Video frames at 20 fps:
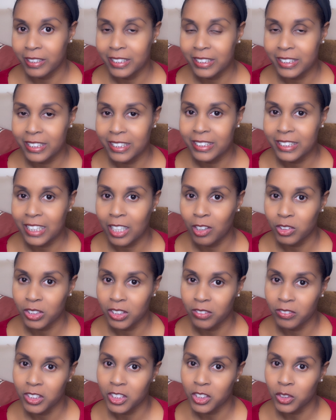This is
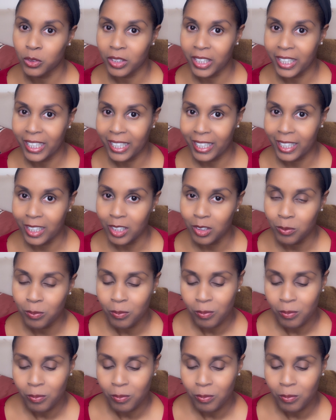out of the UK,